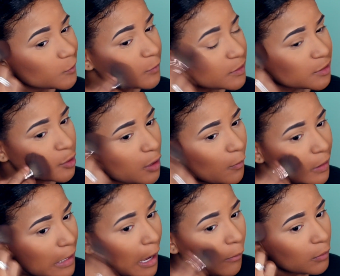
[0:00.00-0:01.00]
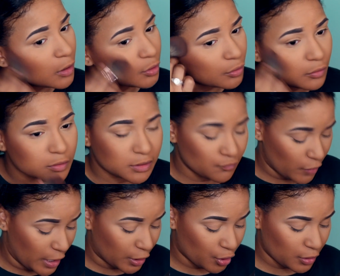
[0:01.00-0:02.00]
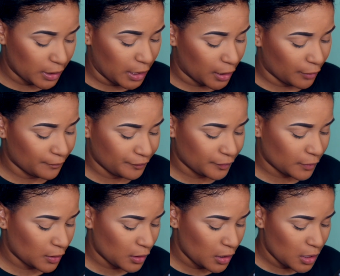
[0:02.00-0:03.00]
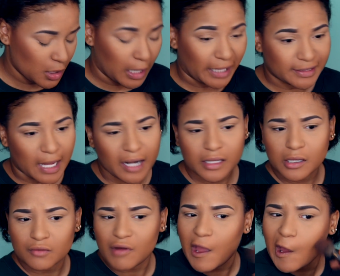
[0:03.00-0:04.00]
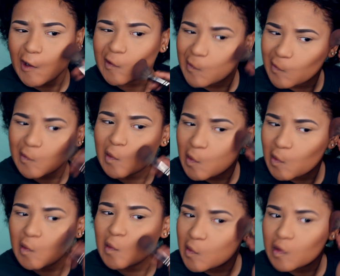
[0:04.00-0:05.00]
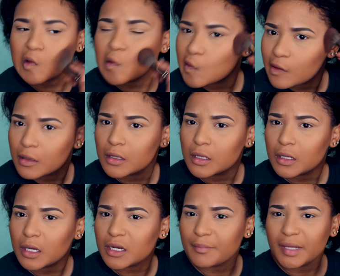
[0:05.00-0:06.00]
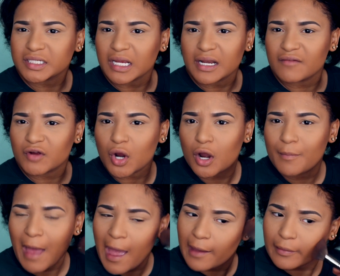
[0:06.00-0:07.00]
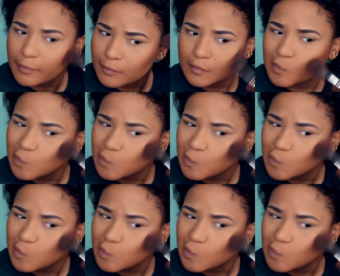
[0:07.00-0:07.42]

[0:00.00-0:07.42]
So I said, you know what? I'm gonna do some red curly hair. I dyed the hair red. And the bitch ain't never curled back.